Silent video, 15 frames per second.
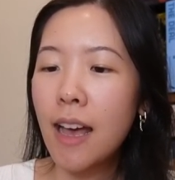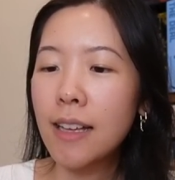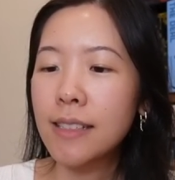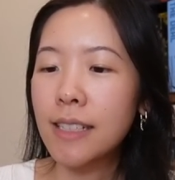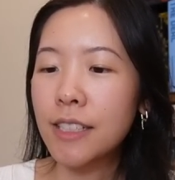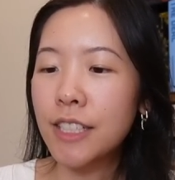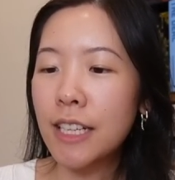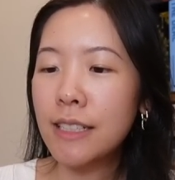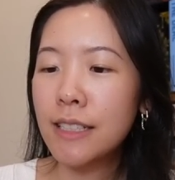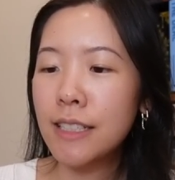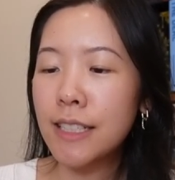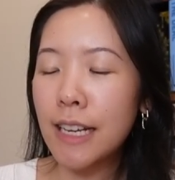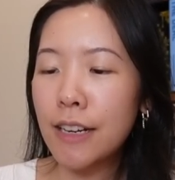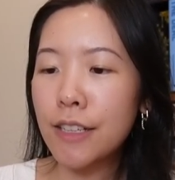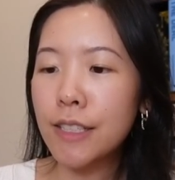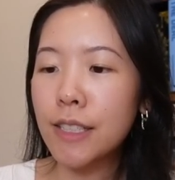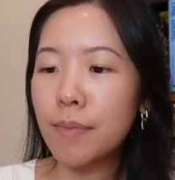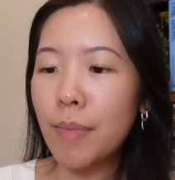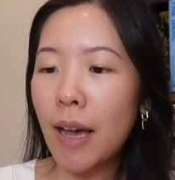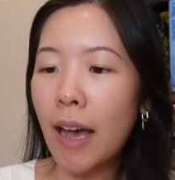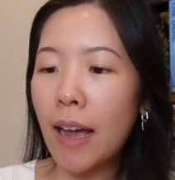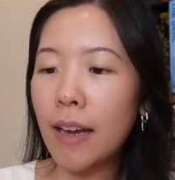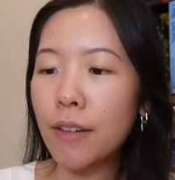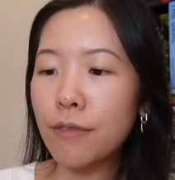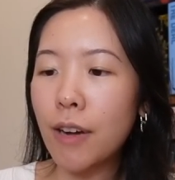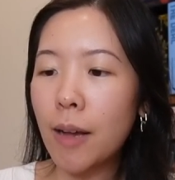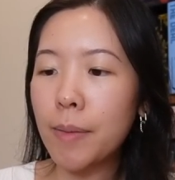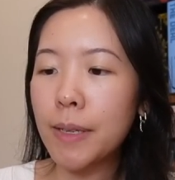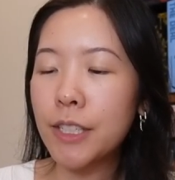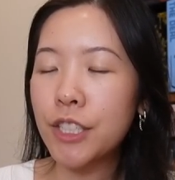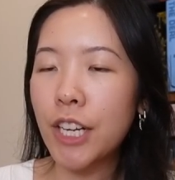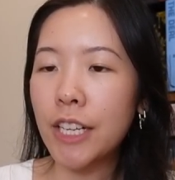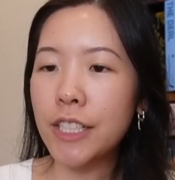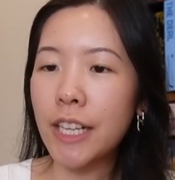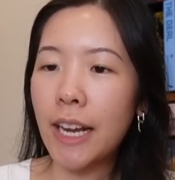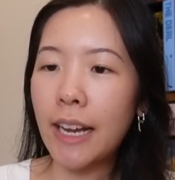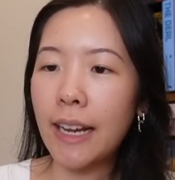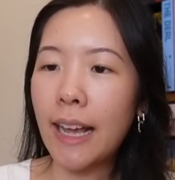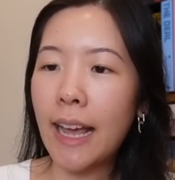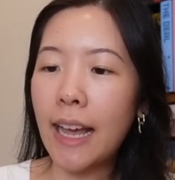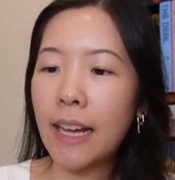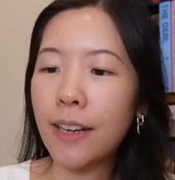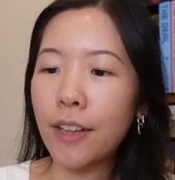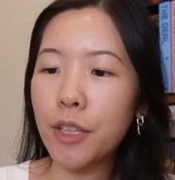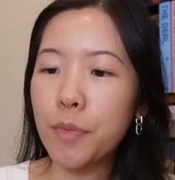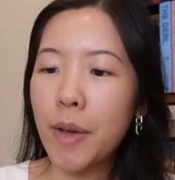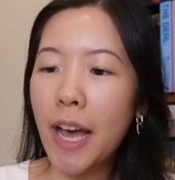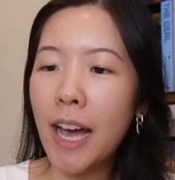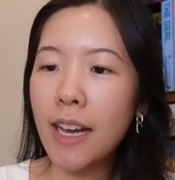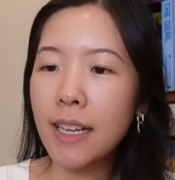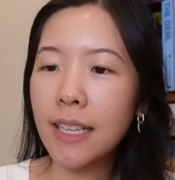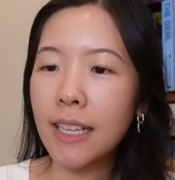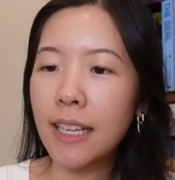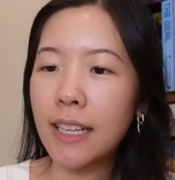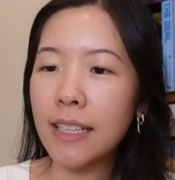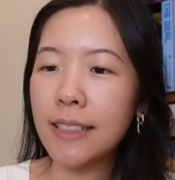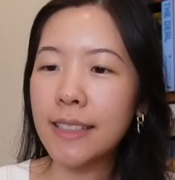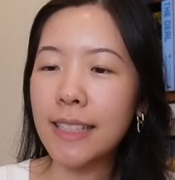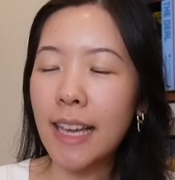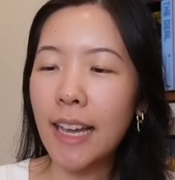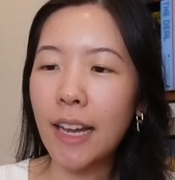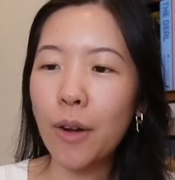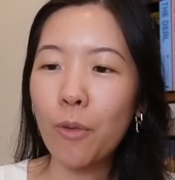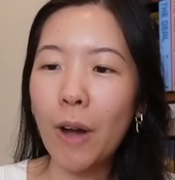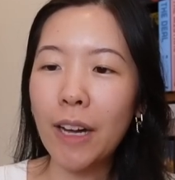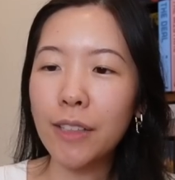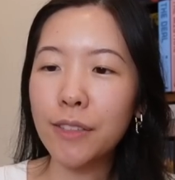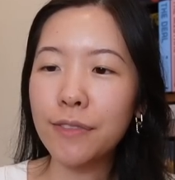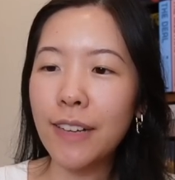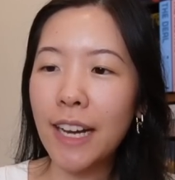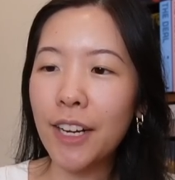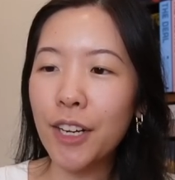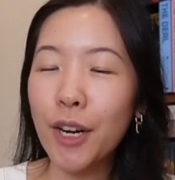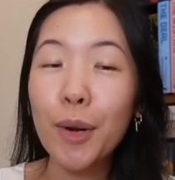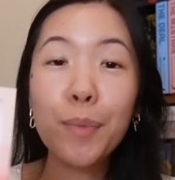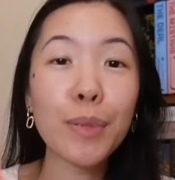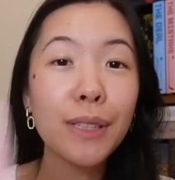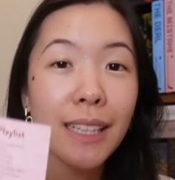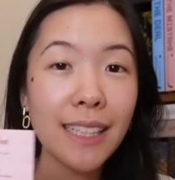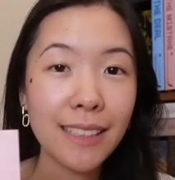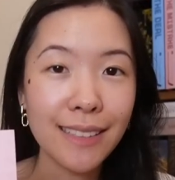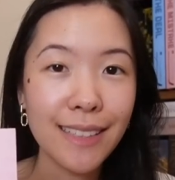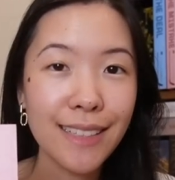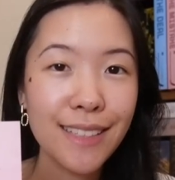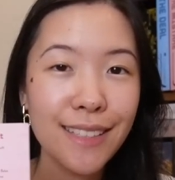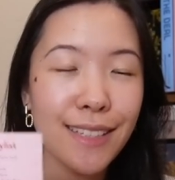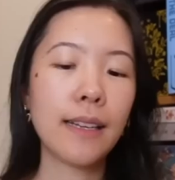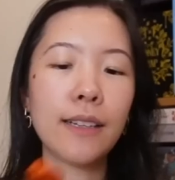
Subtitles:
suggested dares by Robbie and JJ, and on the back it's a wildfire playlist.